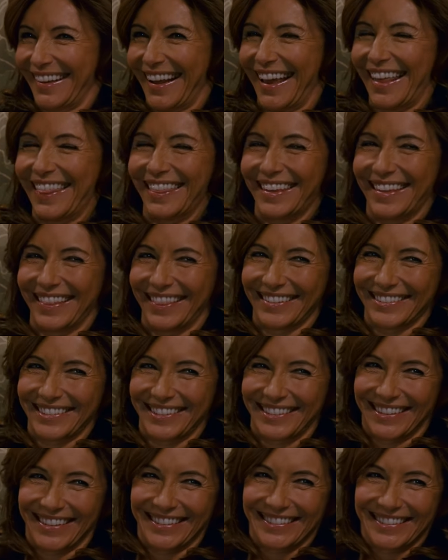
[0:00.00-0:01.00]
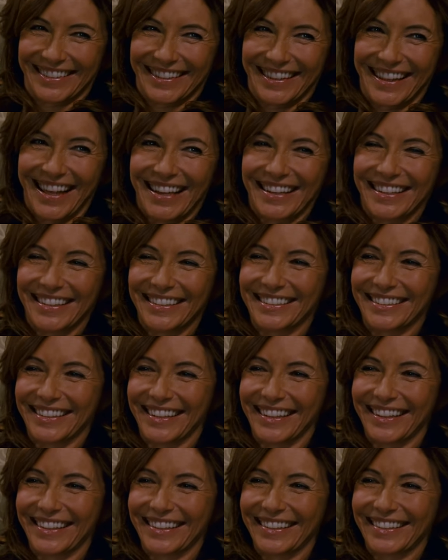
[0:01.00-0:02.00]
I think they're starting to like each
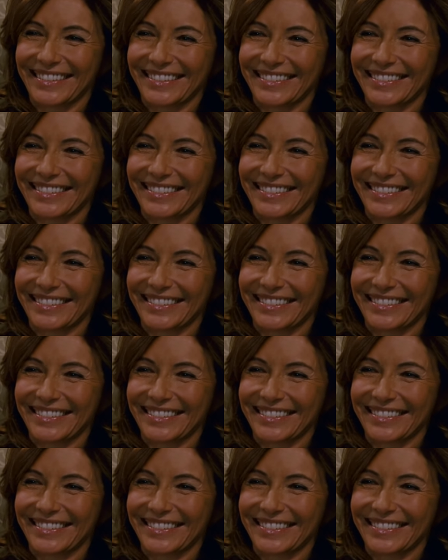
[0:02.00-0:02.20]
other.